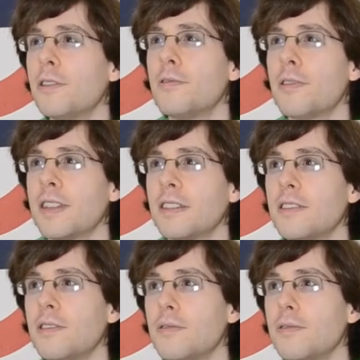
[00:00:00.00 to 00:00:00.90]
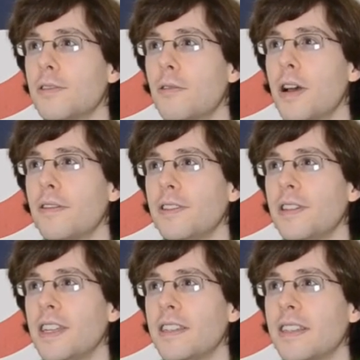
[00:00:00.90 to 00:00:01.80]
cool thing to do for quite a
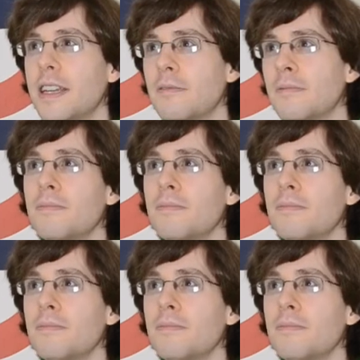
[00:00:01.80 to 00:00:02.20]
few years now.